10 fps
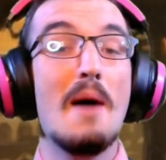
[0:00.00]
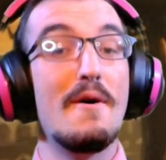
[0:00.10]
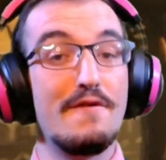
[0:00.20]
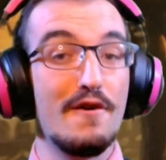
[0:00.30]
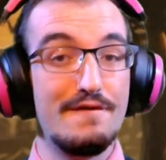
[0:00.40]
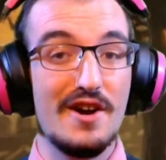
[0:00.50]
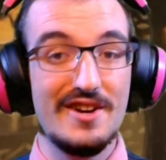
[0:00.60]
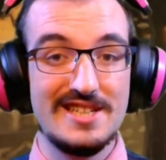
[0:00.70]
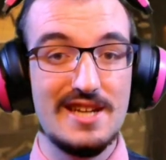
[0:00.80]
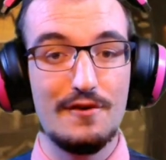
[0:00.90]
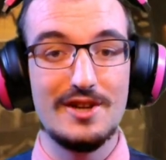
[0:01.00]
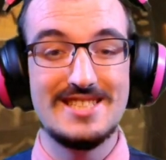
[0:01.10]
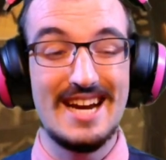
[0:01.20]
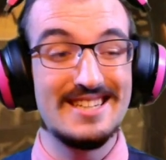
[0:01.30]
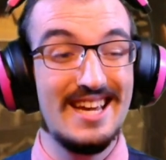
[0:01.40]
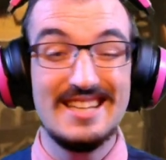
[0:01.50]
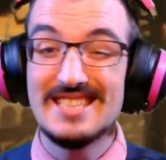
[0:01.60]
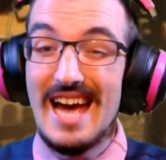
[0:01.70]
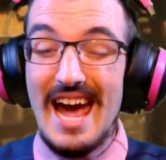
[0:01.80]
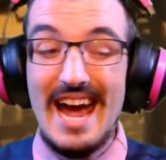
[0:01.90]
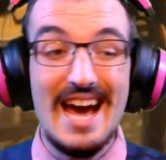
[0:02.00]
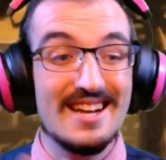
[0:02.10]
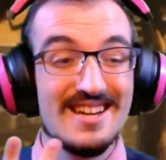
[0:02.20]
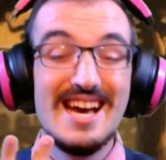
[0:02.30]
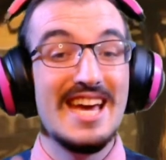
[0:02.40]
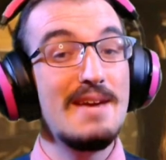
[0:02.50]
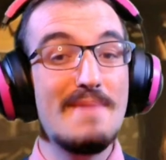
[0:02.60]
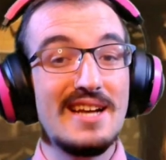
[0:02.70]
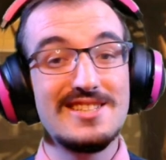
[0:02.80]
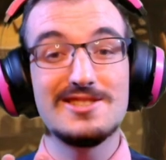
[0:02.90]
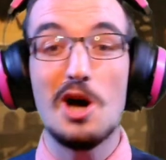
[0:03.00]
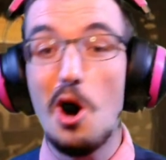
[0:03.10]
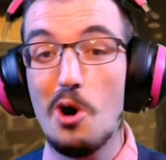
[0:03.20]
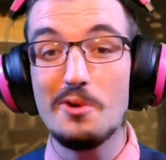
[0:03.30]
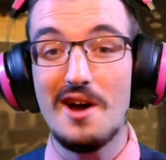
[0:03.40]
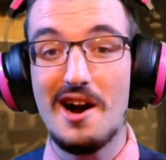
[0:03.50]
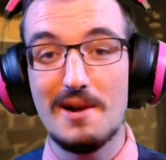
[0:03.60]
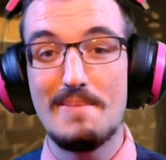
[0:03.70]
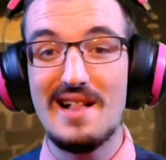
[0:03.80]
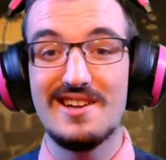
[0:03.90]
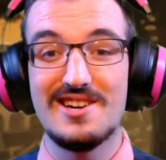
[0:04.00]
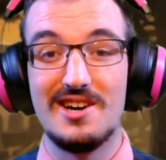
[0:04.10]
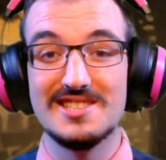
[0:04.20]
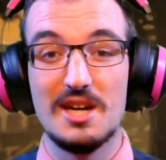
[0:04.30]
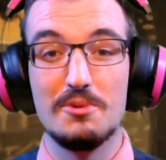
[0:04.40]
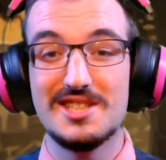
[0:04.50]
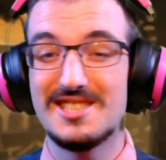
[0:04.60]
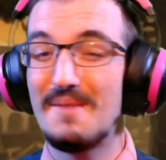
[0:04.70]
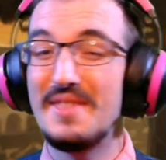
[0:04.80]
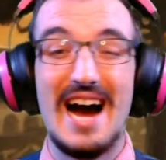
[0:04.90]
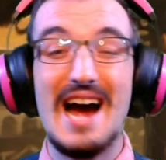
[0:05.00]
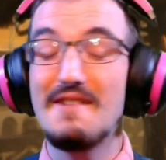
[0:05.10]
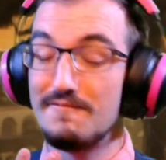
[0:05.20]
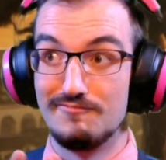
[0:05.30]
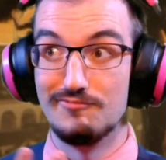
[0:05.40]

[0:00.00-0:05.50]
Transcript: but for very different techniques, and he makes his own acapella content, which is something I've